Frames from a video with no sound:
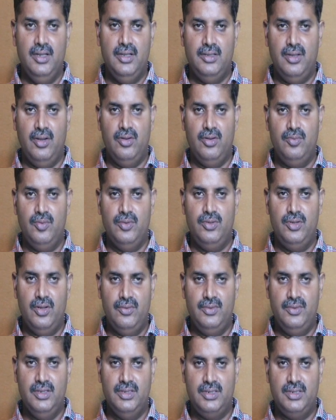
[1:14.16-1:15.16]
the output
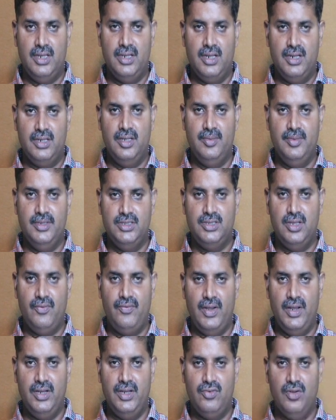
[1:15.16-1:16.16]
of this algorithm is the
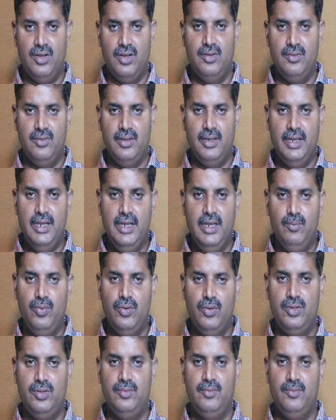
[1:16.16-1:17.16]
512
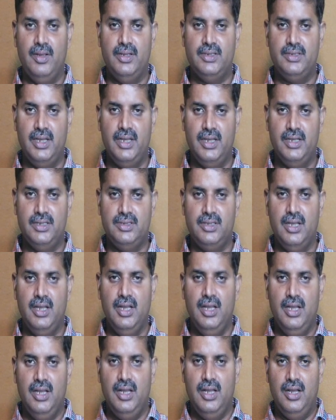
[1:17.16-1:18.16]
input message.
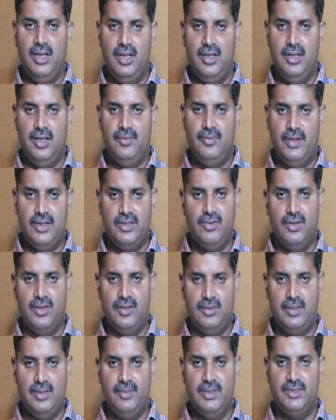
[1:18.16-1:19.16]

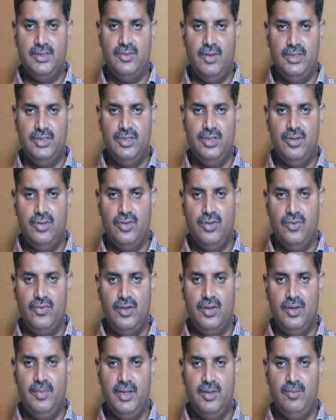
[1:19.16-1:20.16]
512, that means
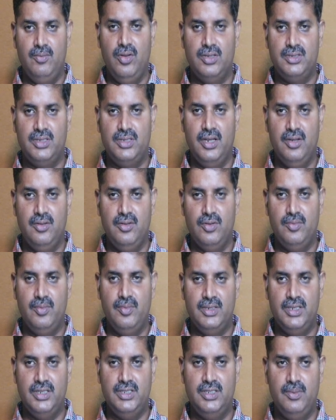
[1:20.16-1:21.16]
1024 bit blocks or input
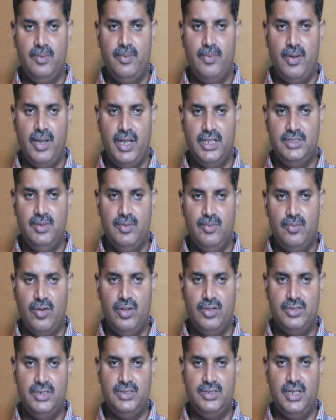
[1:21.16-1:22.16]
message has been
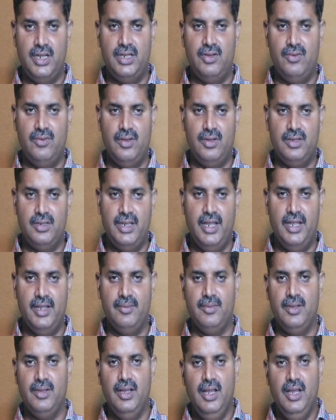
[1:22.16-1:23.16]
processed at one
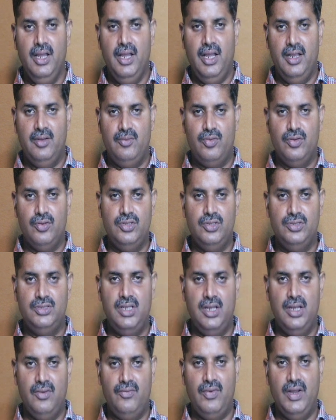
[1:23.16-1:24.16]
time and produce
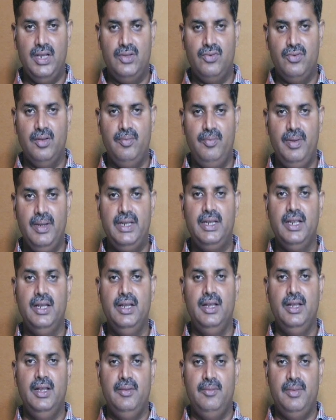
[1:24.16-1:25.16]
the 512 bit
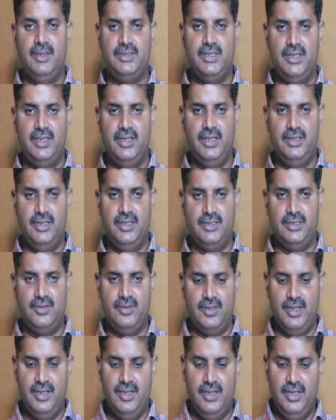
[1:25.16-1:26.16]
message digest.
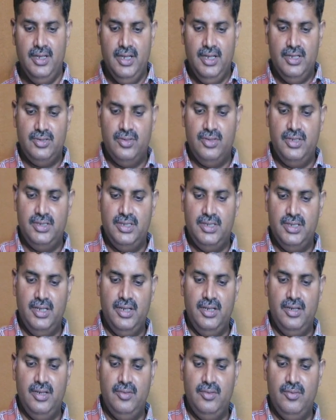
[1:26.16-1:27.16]
Okay, so this is the
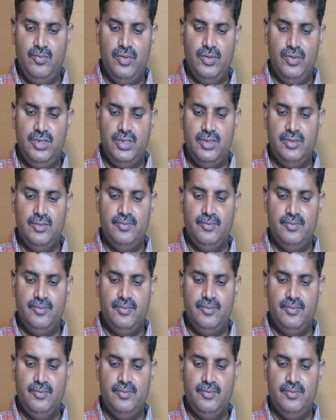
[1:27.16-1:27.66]
input